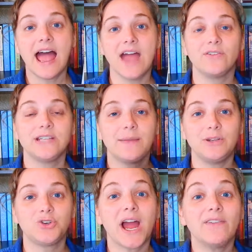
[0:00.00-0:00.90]
Every time he
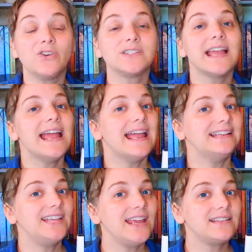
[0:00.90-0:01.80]
travels,
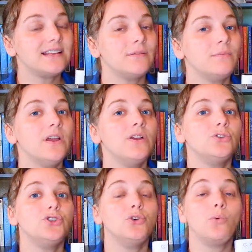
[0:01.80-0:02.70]
it takes him
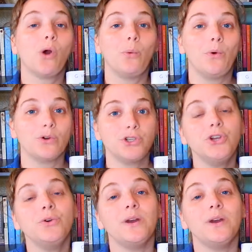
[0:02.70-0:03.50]
to World War II,